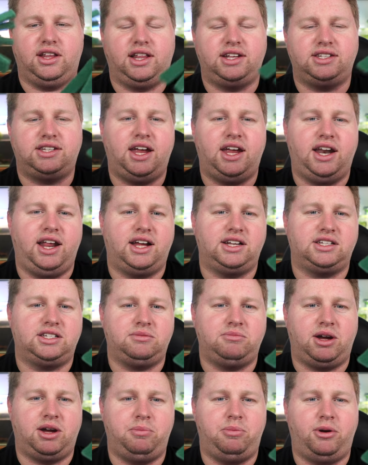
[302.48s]
let's head out to
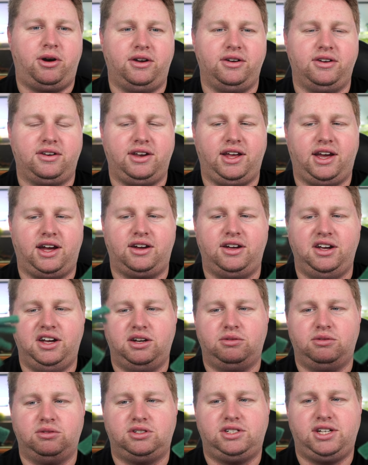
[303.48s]
my pond now.
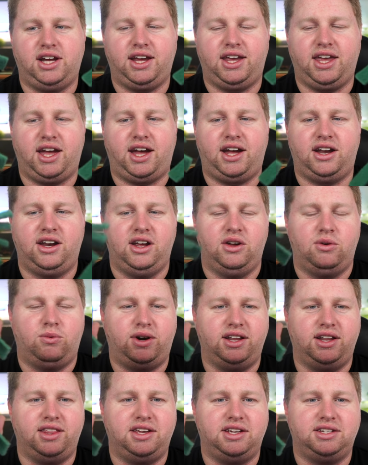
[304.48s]
We'll check out
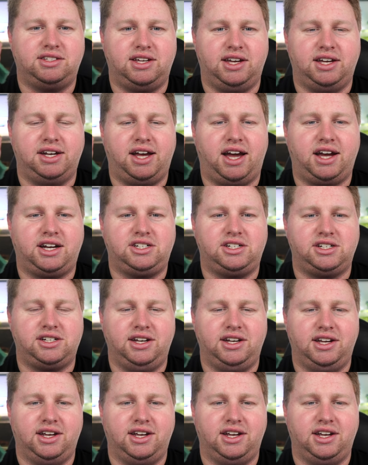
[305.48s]
one of these in action